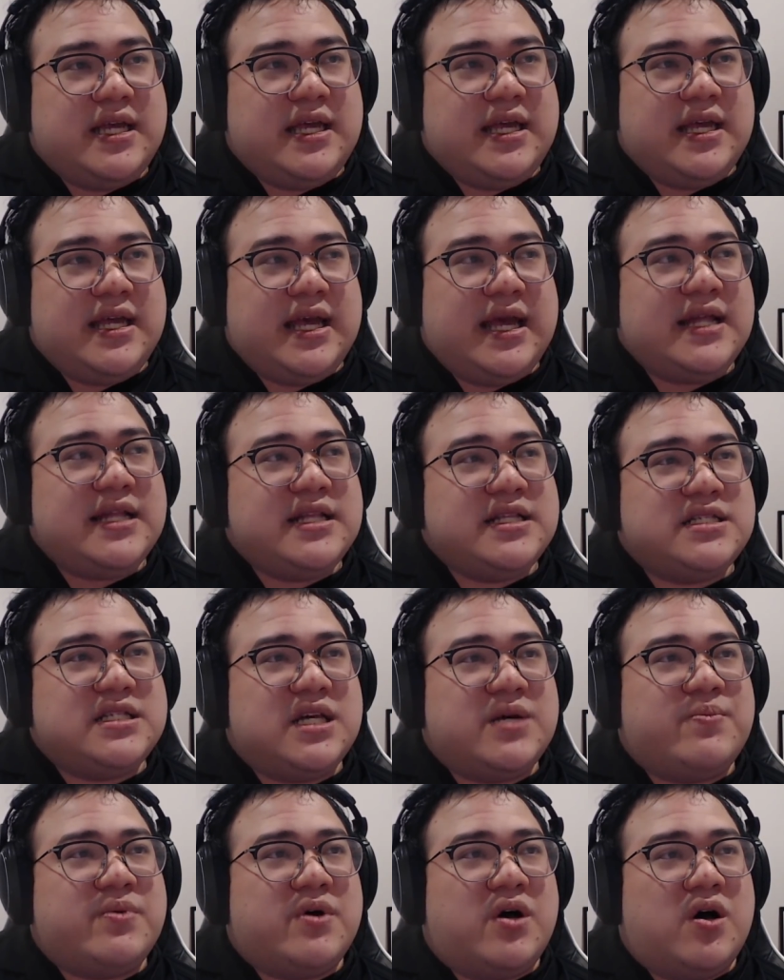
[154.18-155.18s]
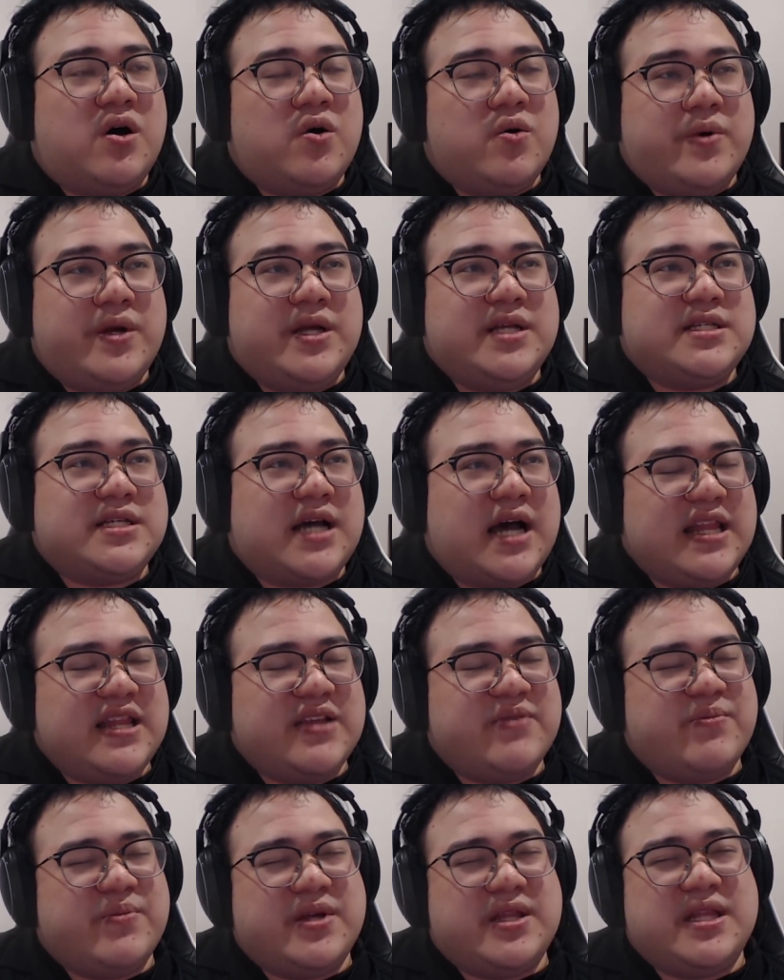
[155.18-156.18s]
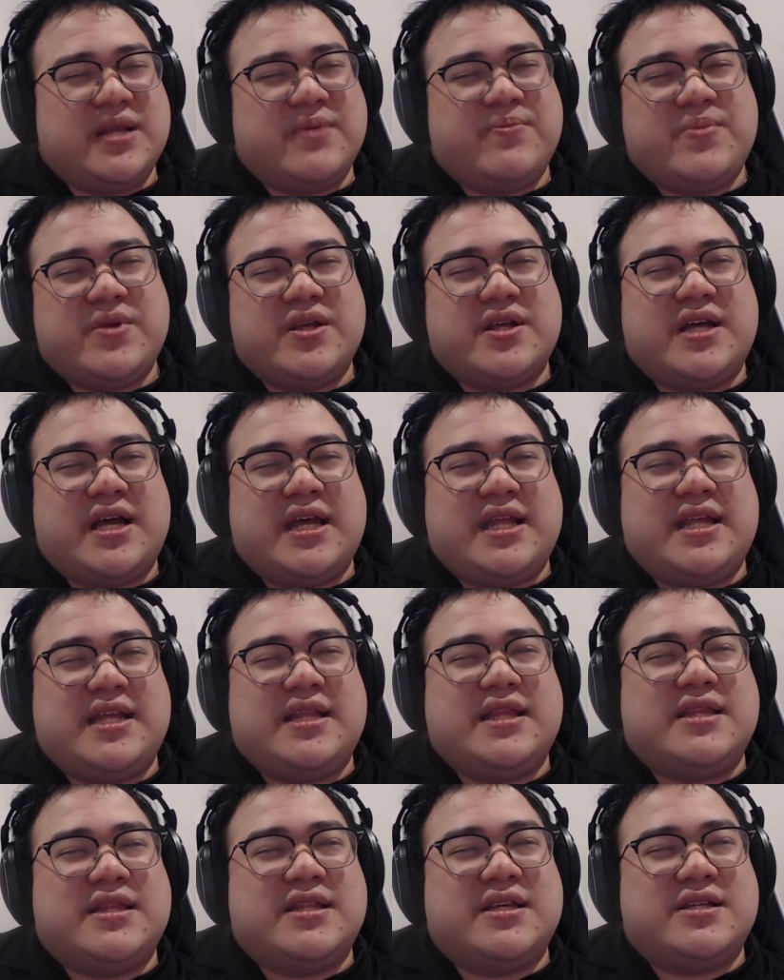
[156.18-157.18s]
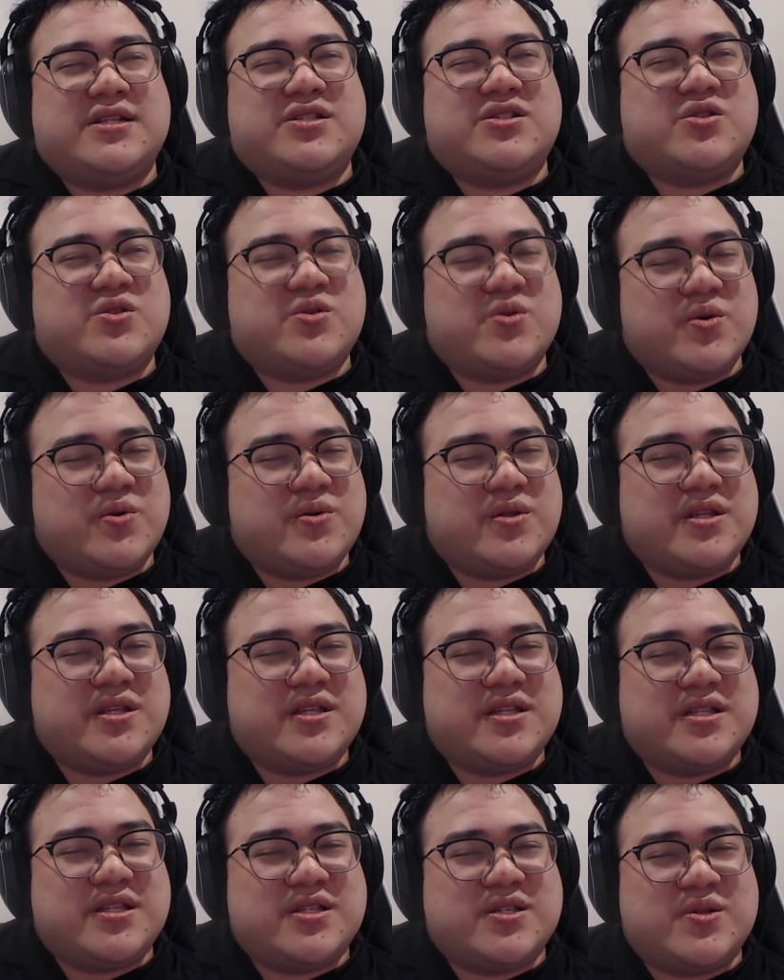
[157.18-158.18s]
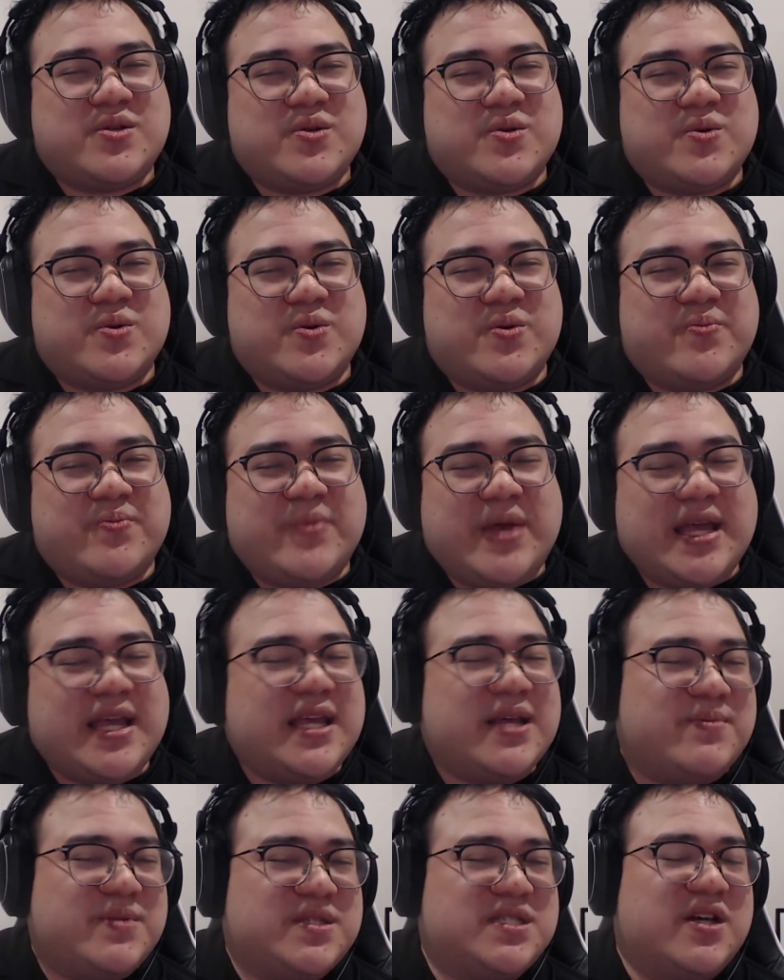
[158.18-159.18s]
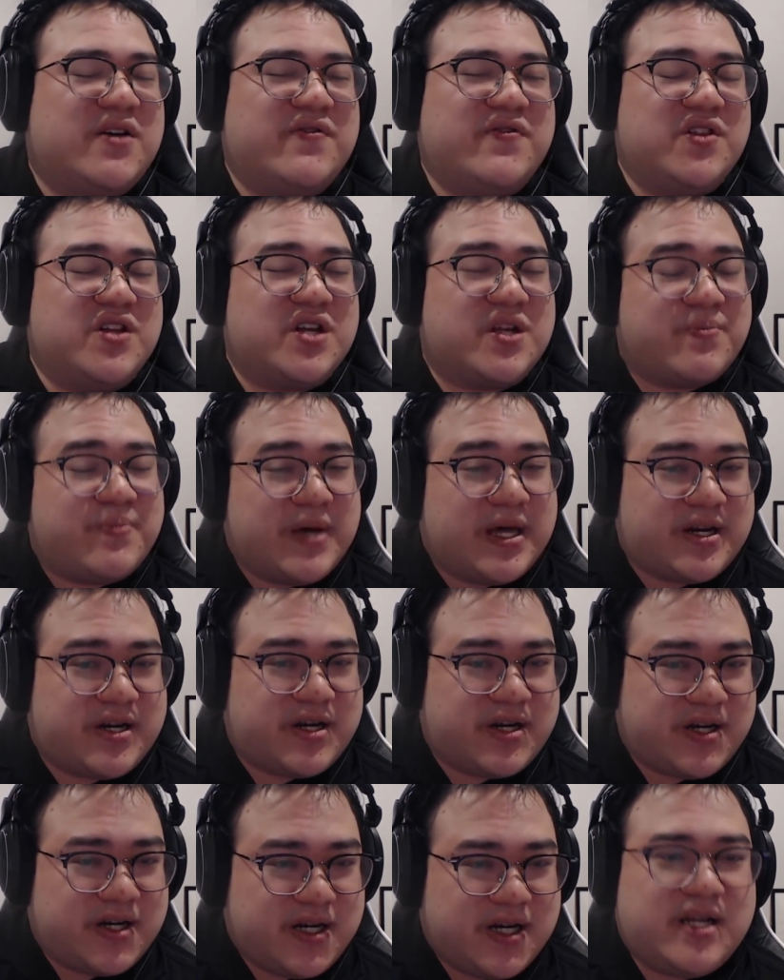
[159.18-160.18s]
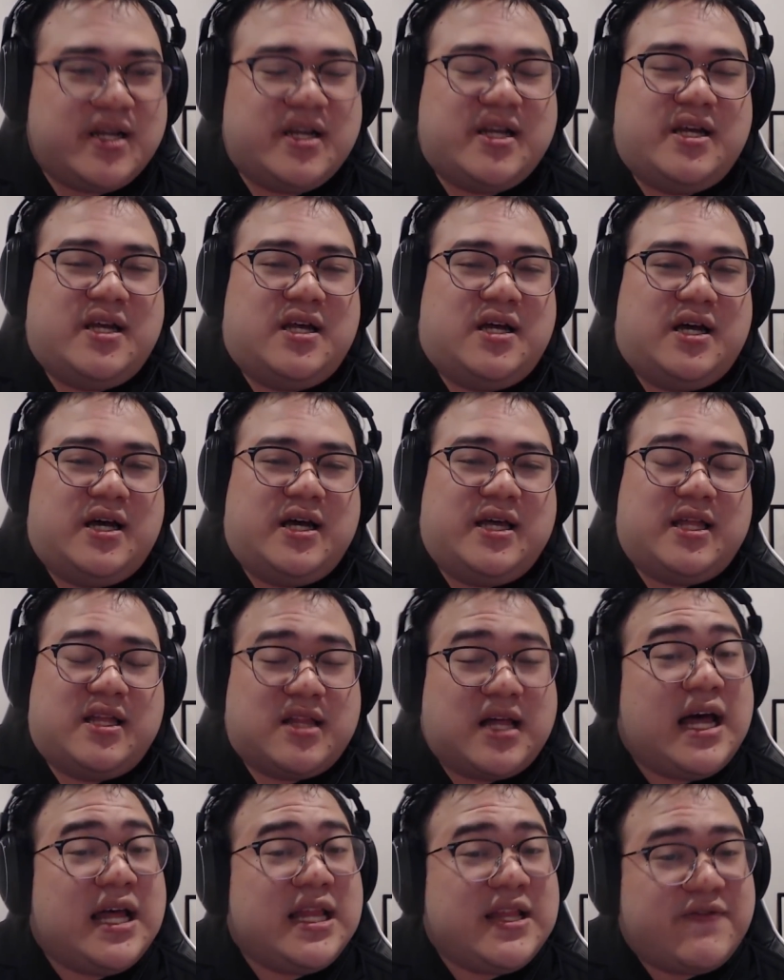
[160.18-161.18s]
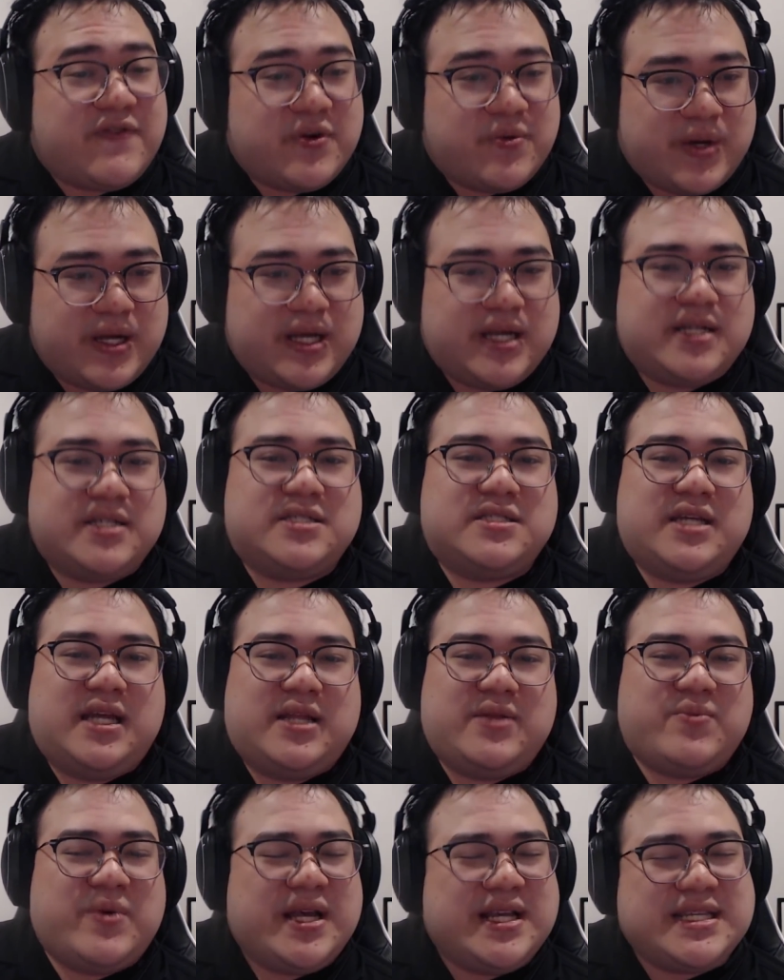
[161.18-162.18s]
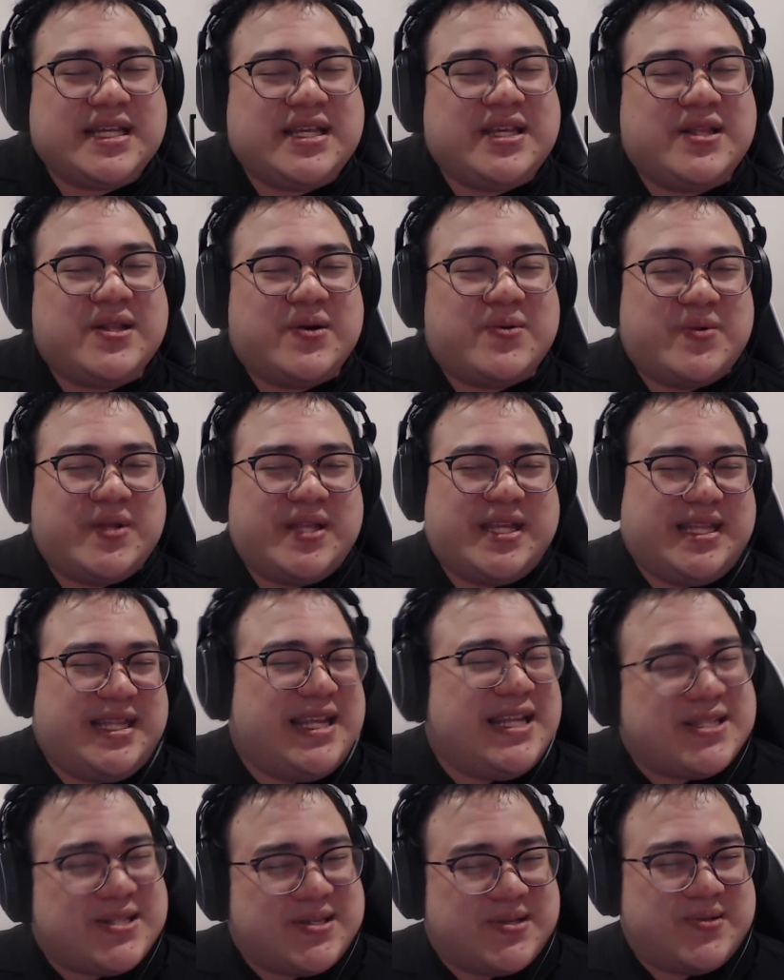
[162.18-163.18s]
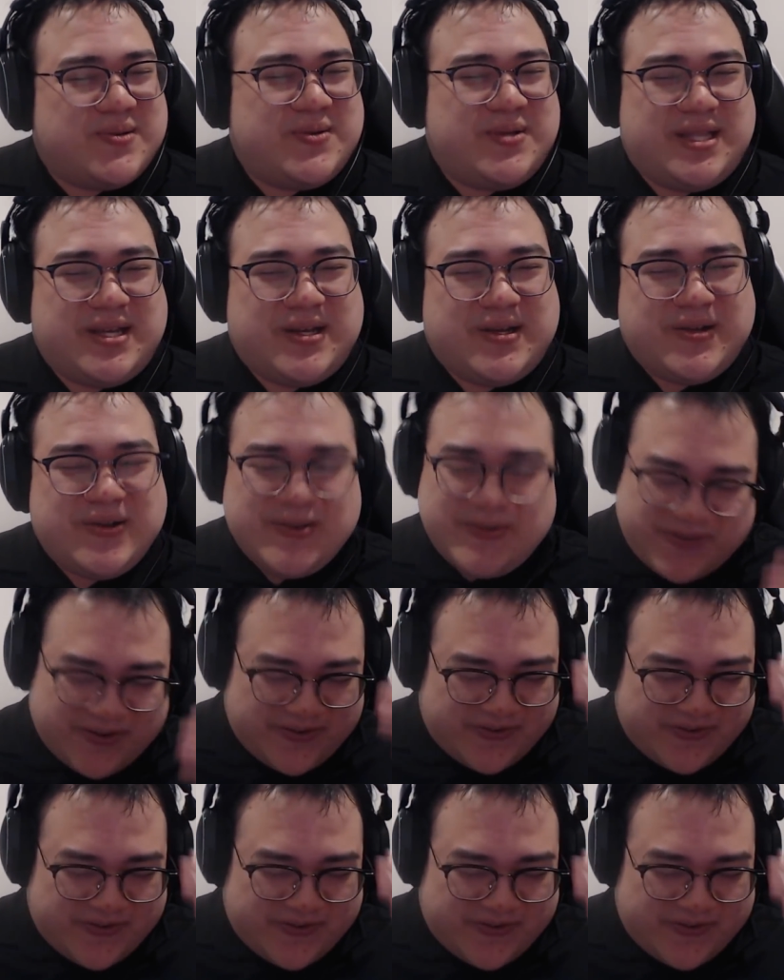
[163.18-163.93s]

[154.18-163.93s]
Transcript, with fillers: He ends up always kind of manipulating the truth to make himself look better in a lot of different ways, in ways that you don't really need to, you know?